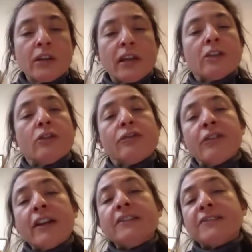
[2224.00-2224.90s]
yellow
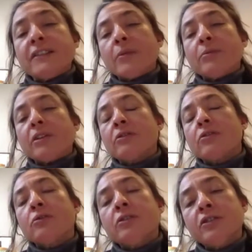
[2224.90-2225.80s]
phase in ambient
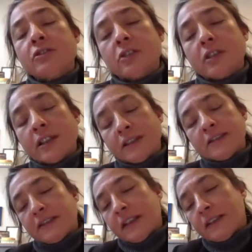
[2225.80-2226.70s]
condition, and
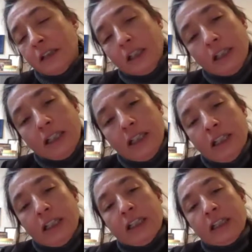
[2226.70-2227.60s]
instead
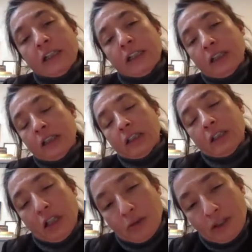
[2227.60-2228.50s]
in
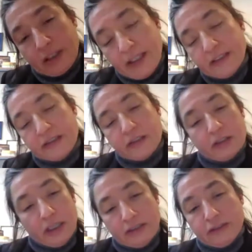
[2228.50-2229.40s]
our case
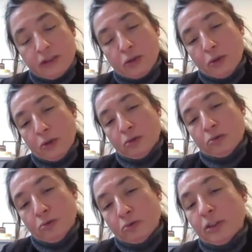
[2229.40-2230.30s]
it doesn't
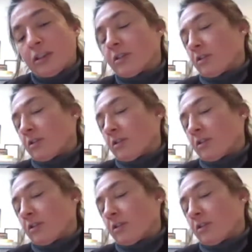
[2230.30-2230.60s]
do it